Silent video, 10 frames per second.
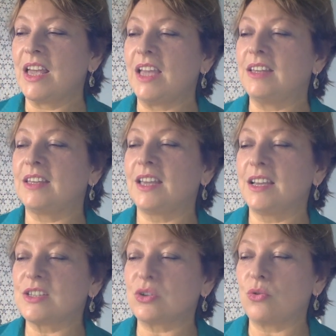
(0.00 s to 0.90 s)
It
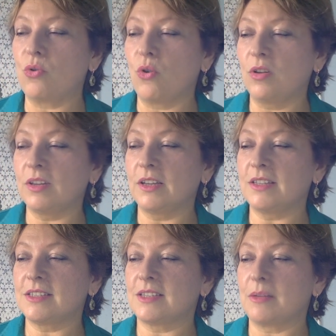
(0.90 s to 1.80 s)
takes all
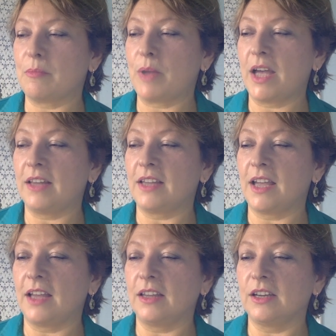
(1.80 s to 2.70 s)
this bad
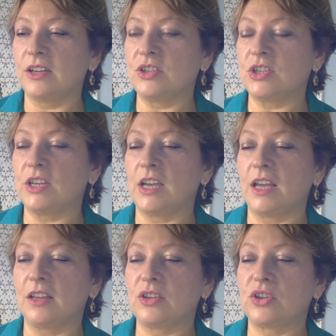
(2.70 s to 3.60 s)
energy
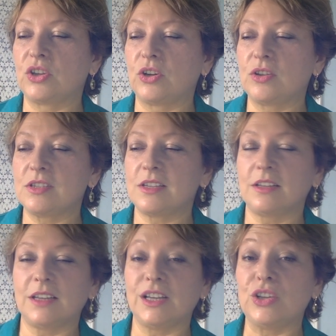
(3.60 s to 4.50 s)
and turns
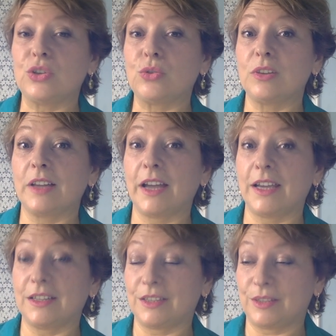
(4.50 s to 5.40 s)
it into light.